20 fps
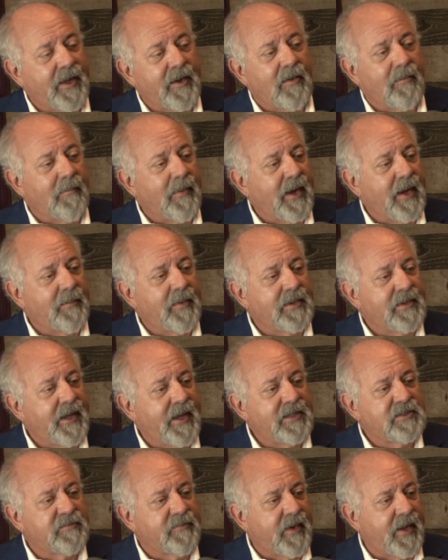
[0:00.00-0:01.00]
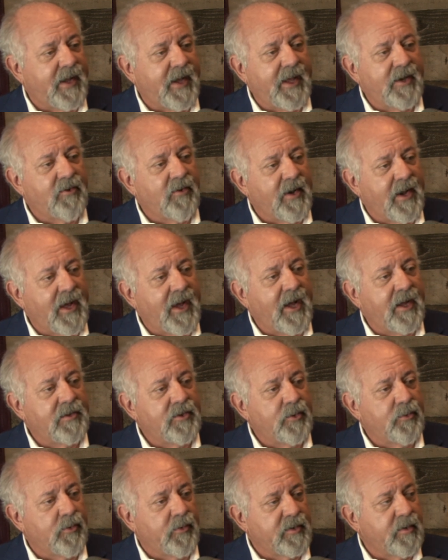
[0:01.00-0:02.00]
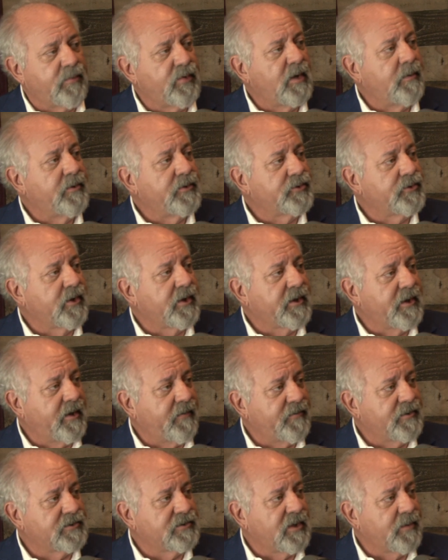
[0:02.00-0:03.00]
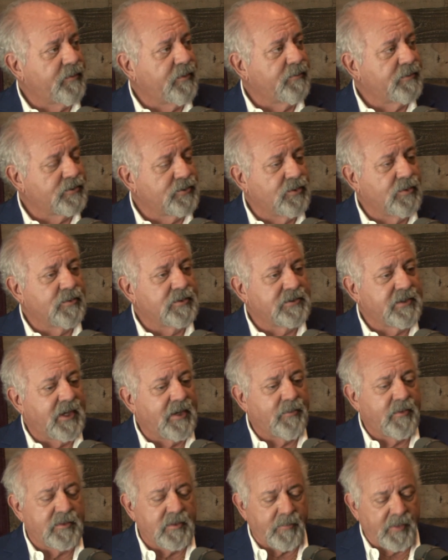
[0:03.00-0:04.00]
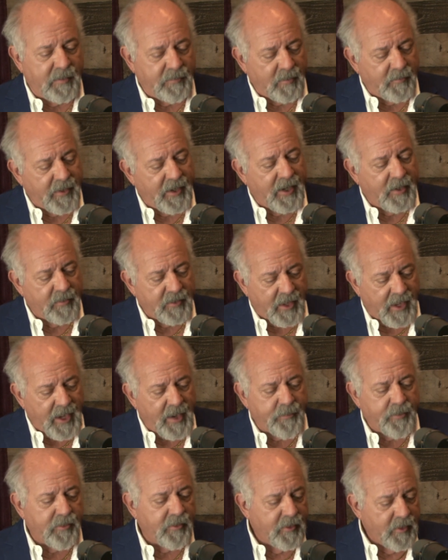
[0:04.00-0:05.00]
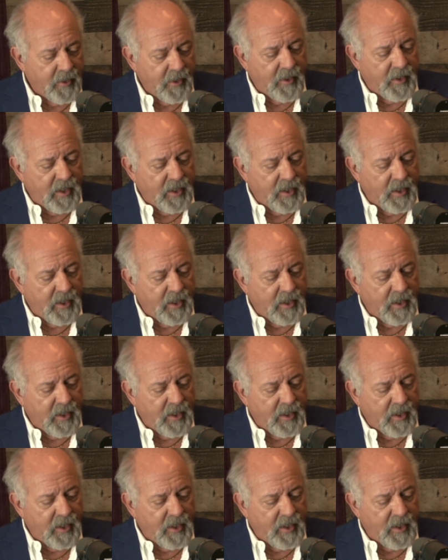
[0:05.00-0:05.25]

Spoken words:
almighty, by the age of about 8 or 9, you were on the plumbing truck every summer when school was out with a paper bag with an apple,